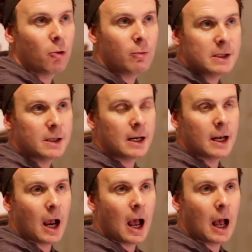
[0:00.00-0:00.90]

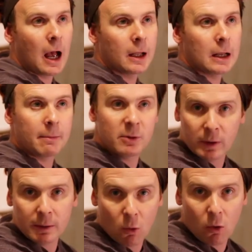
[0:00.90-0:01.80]
recently I'm
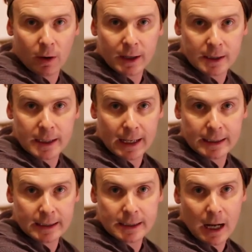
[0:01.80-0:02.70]
doing more
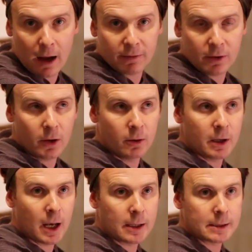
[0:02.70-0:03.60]
internet-y stuff, you know,
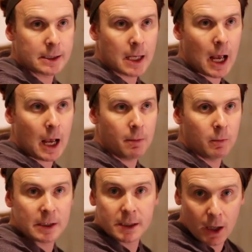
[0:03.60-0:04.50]
because well,
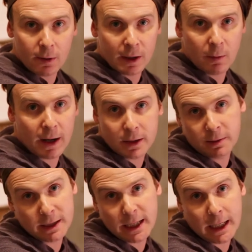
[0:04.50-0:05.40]
it's the only way to
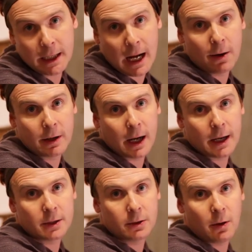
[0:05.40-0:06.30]
be seen
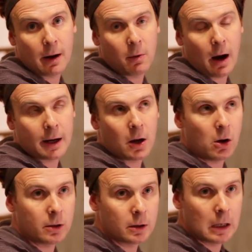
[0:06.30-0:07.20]
nowadays. You know,
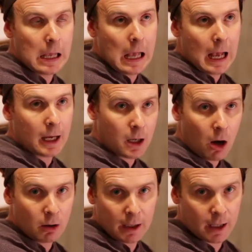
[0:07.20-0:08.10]
I
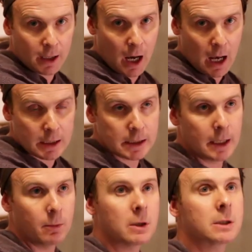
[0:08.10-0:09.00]
can't get cast. There
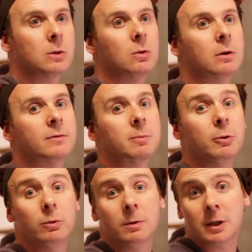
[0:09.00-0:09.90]
was talk of
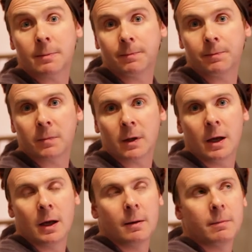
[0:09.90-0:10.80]
Spooks,
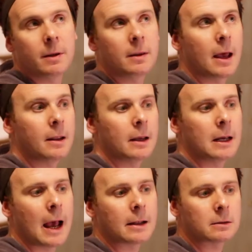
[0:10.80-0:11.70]
but then they
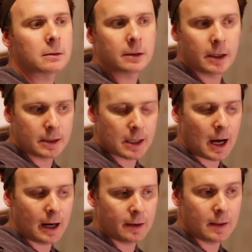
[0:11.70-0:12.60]
cancelled the
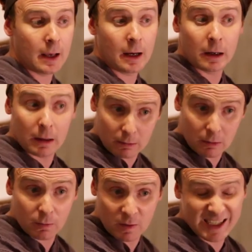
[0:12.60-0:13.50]
entire thing
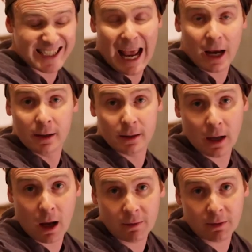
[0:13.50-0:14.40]
the seconds
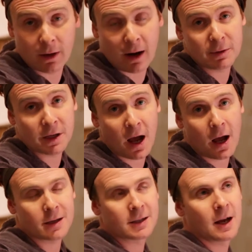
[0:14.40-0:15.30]
after I was
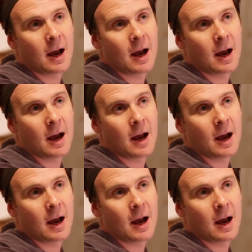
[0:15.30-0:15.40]
cast.